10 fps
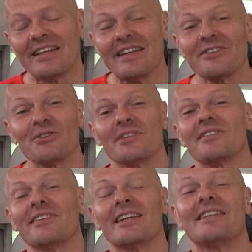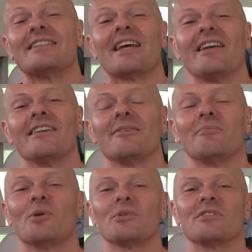interesting Italian
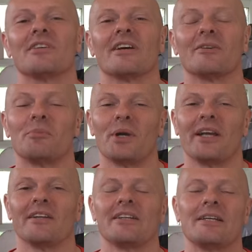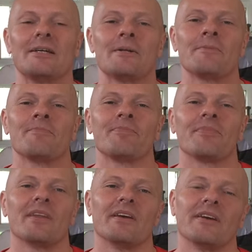motorcycle brand
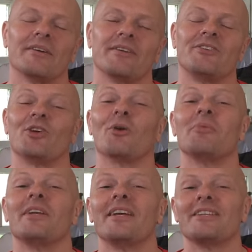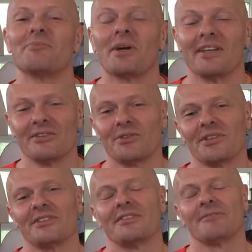dominates my
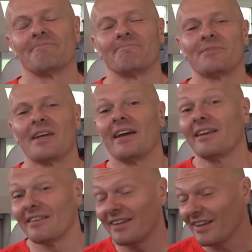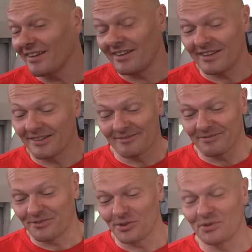interest. And any
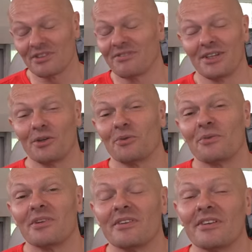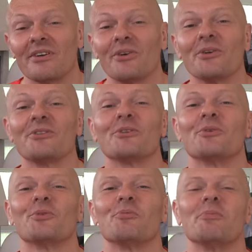future video will
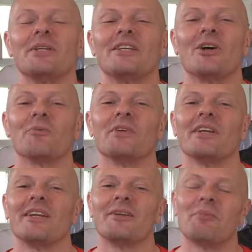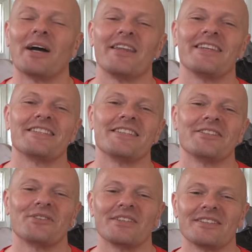also be dominated by this
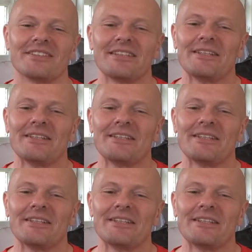interest.